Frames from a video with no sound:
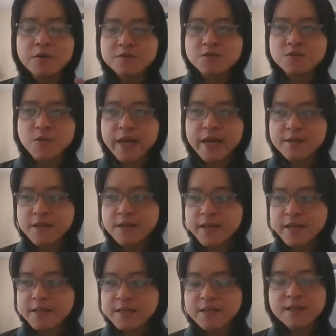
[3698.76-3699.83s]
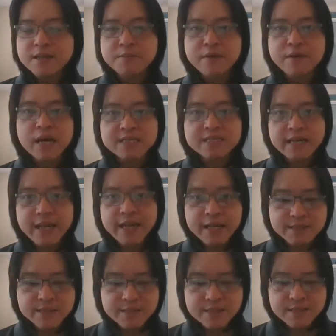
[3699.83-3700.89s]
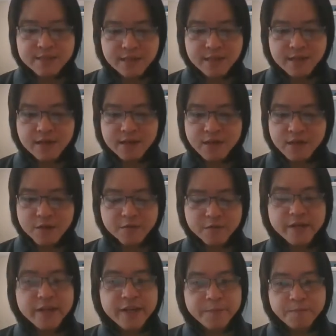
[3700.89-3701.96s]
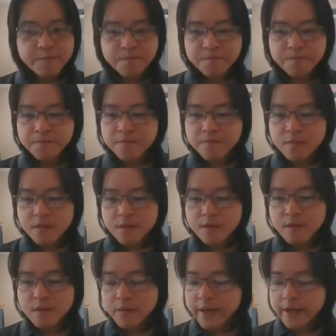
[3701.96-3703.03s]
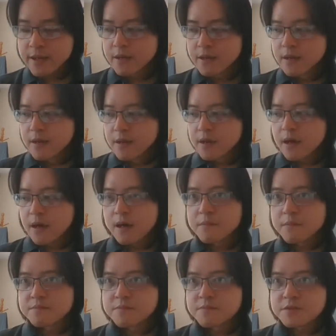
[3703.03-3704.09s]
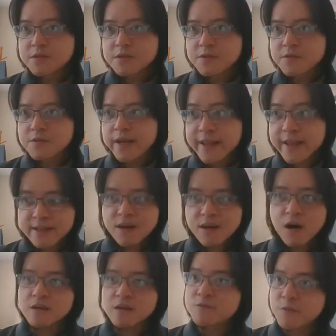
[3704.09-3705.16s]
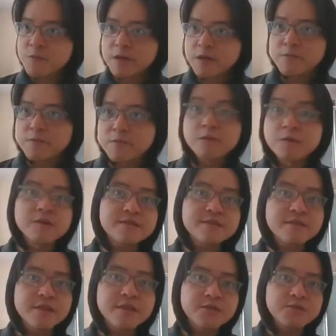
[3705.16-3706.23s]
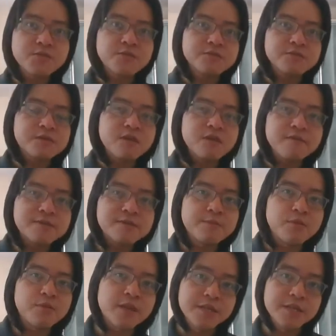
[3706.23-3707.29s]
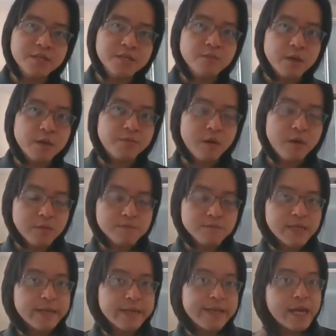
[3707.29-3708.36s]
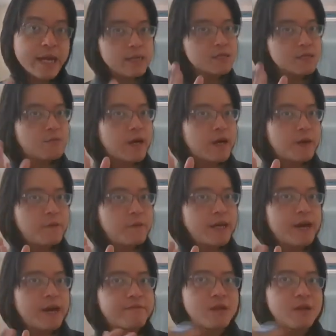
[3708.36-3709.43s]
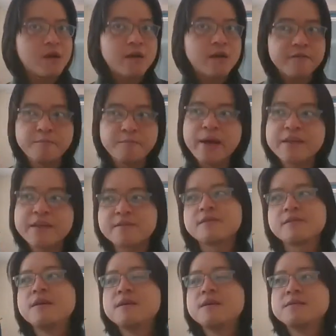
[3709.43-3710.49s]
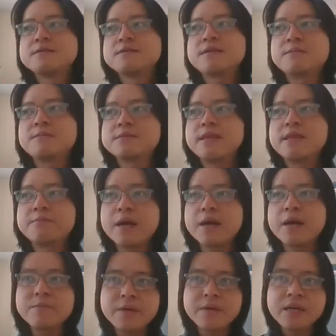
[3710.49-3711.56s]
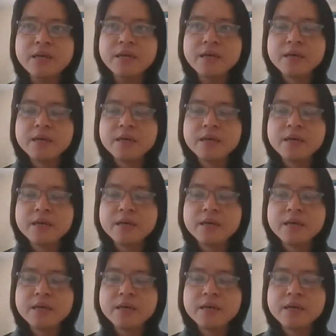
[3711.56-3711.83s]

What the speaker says: handling the bras and cats already. Okay. So later on we will still need to solve some potential well problems, and that is where we have a lot of math steps that might be,